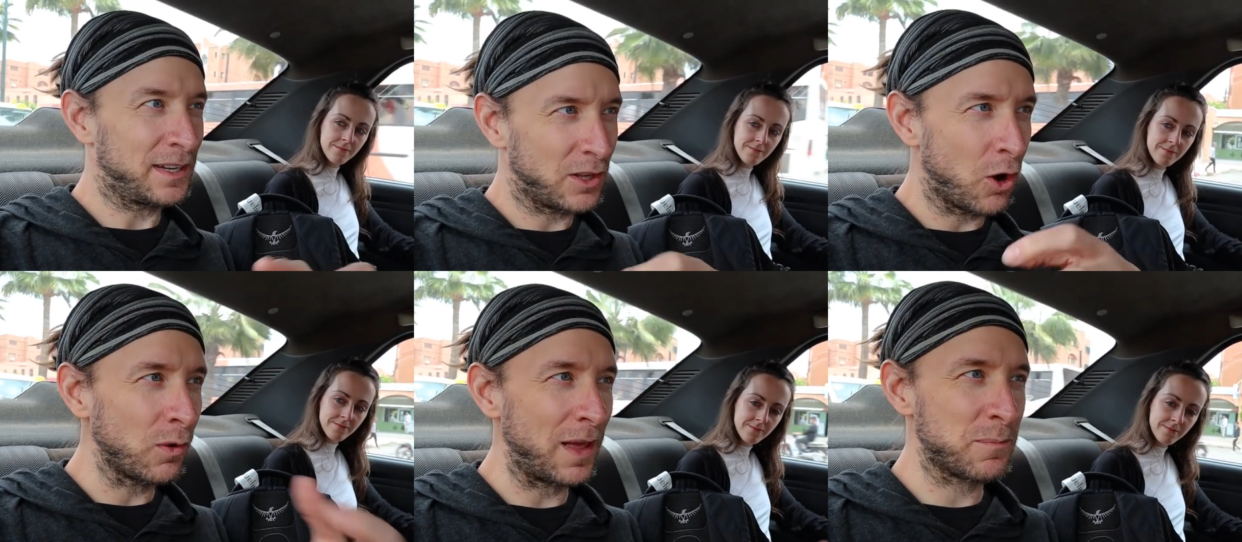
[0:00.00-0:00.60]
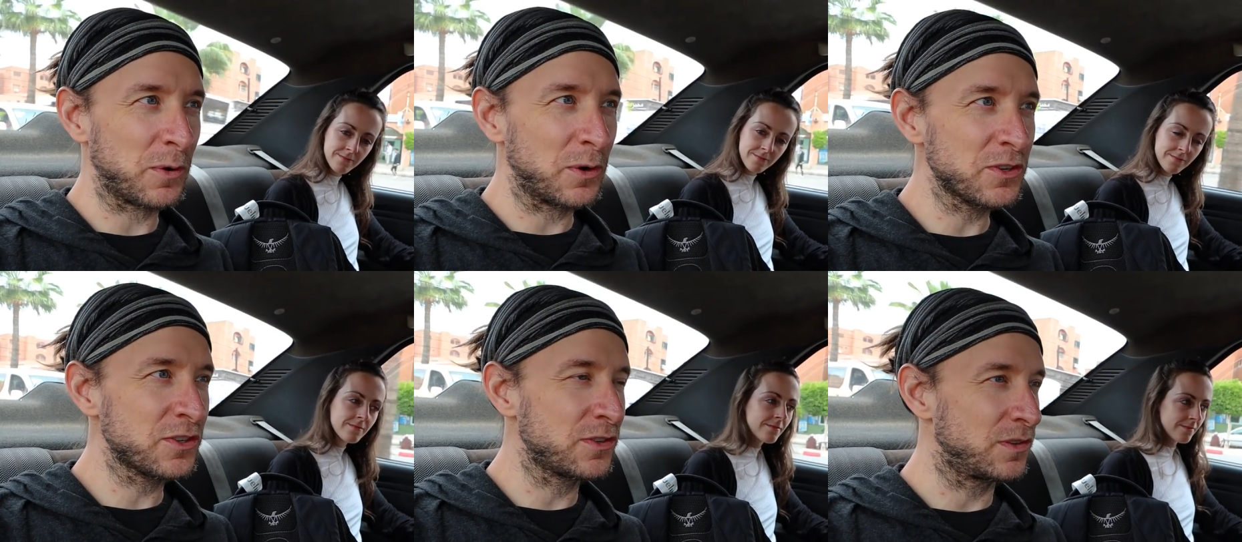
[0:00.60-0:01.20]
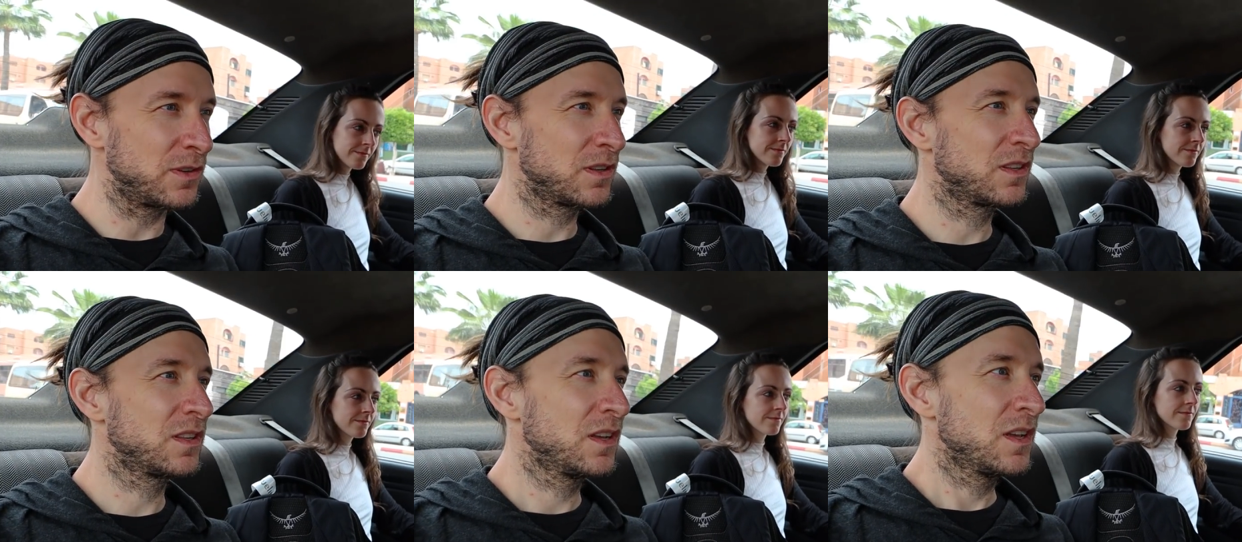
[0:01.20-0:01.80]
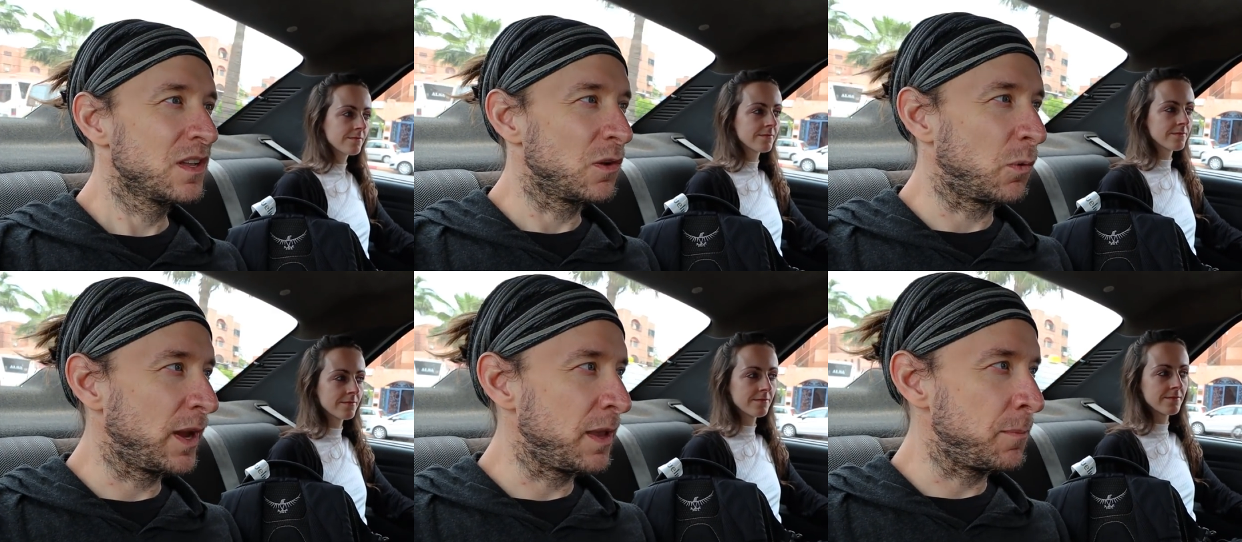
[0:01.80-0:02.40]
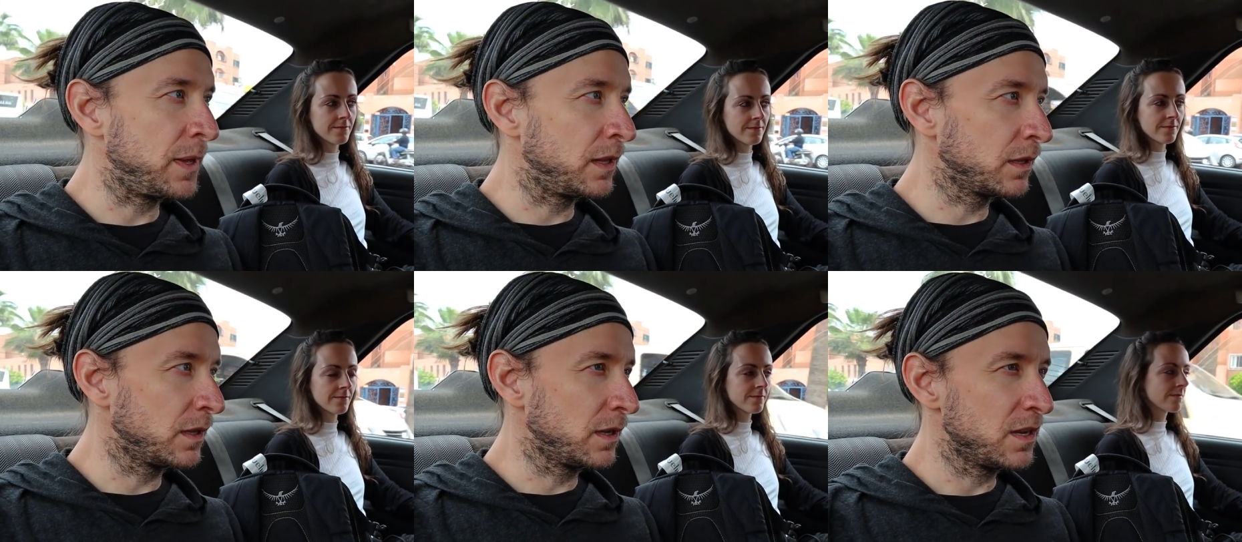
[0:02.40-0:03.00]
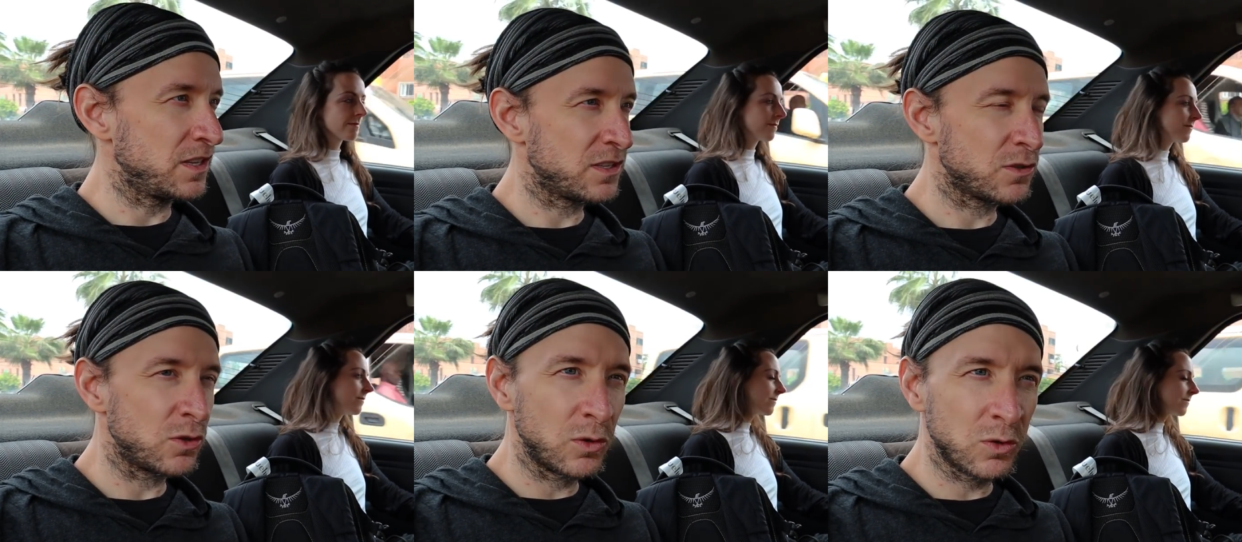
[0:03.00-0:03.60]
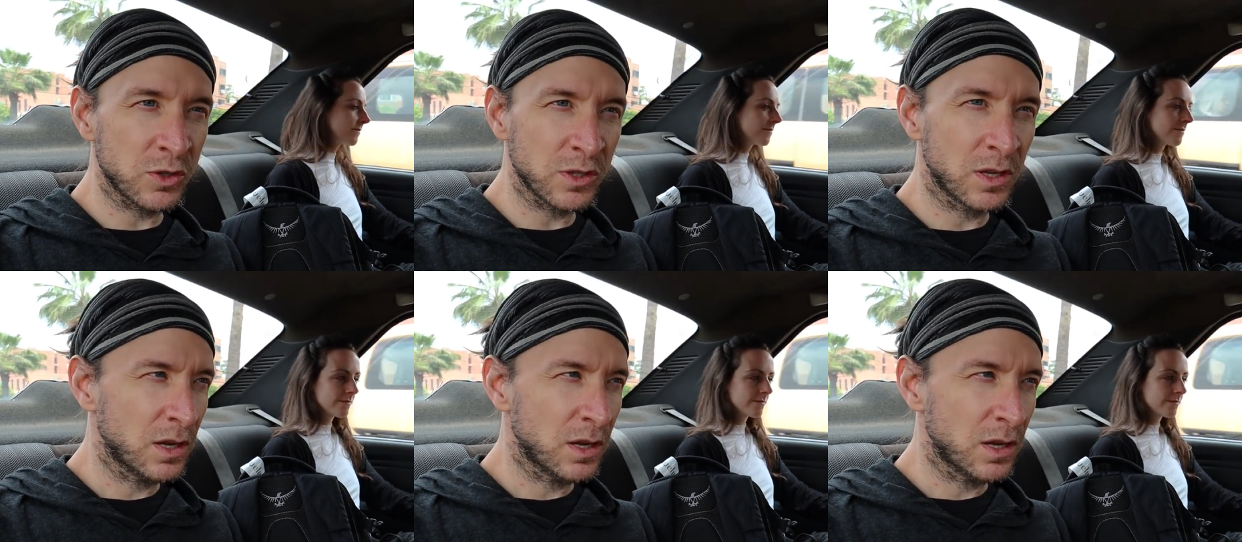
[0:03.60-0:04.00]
Speaker 1: like the whole approach to the way he built his tools.